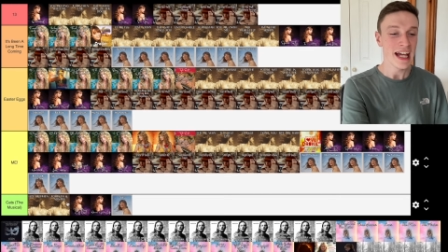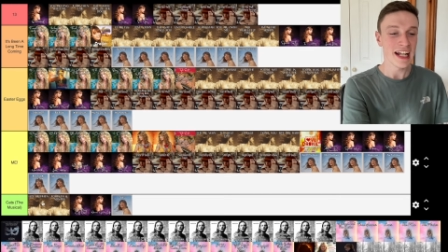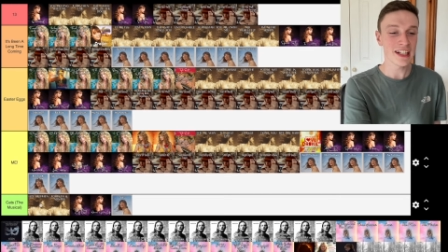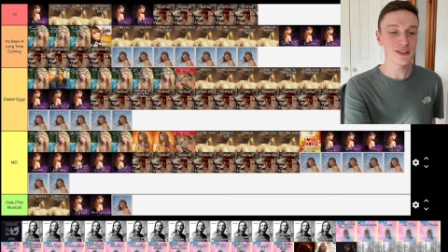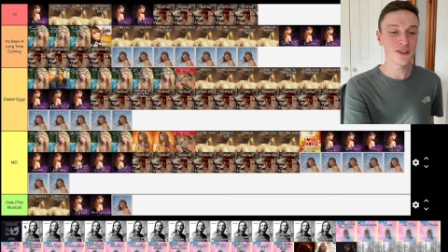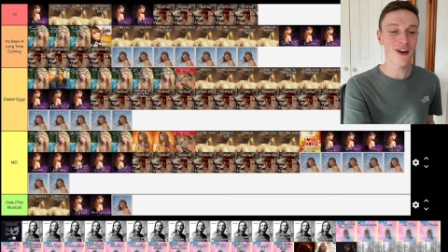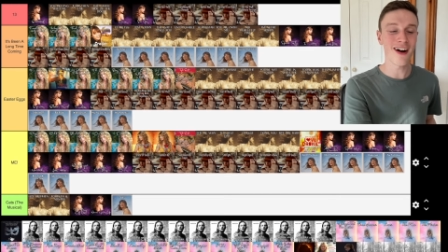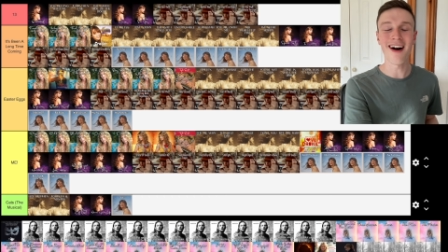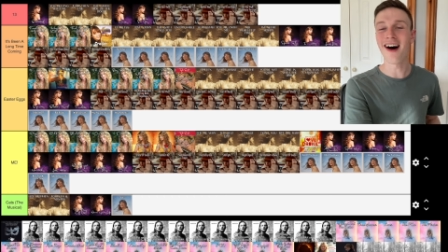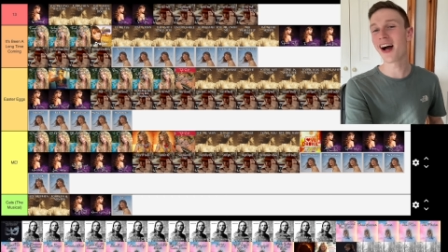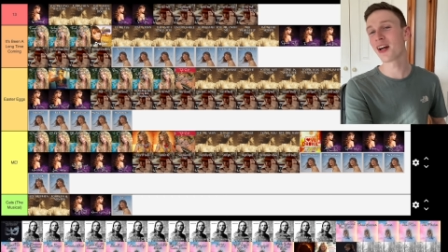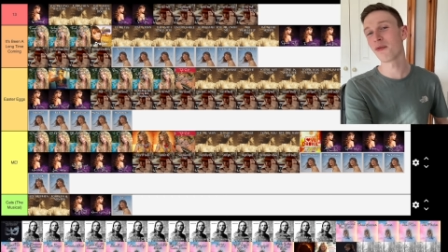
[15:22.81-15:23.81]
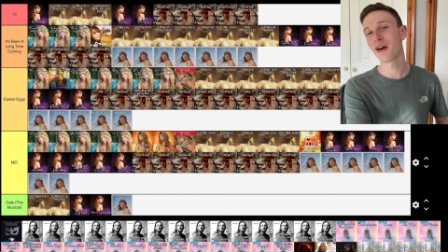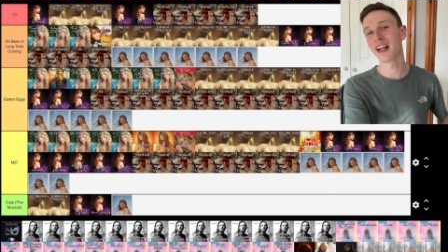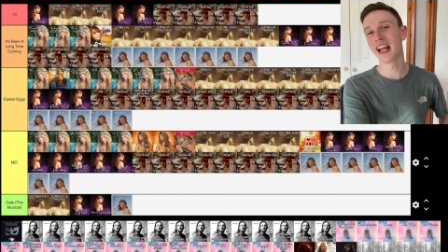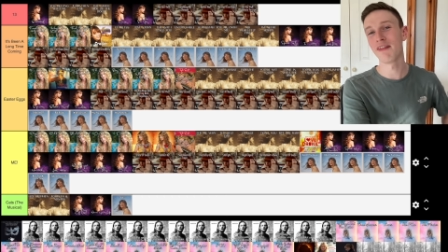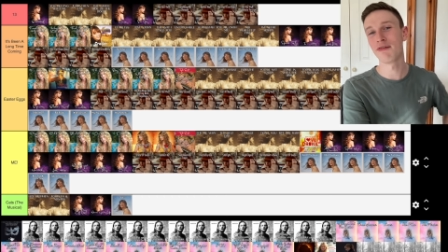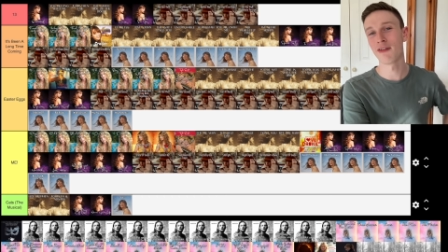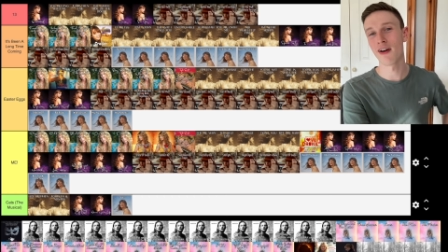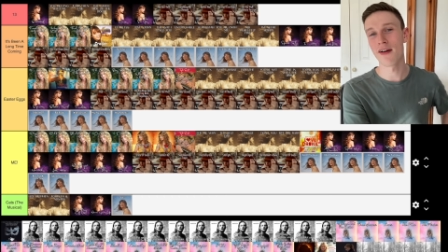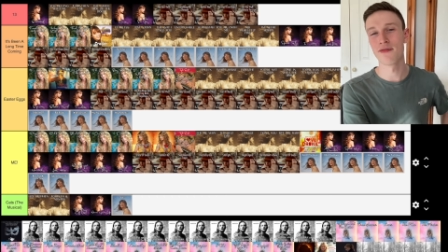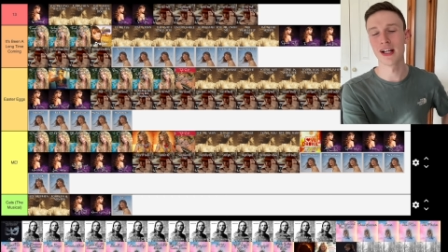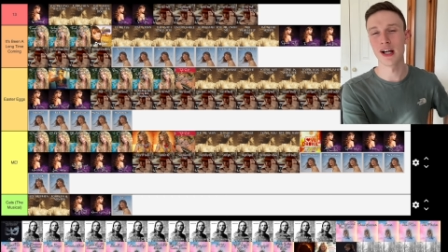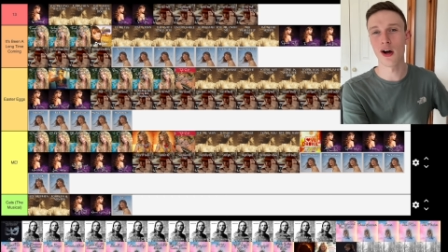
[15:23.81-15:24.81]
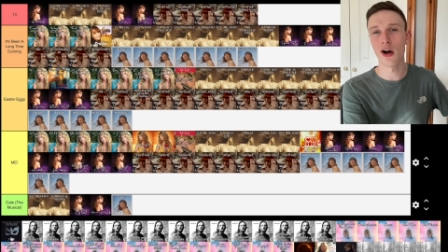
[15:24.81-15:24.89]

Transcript: Next we've got I Don't Want to Live Forever,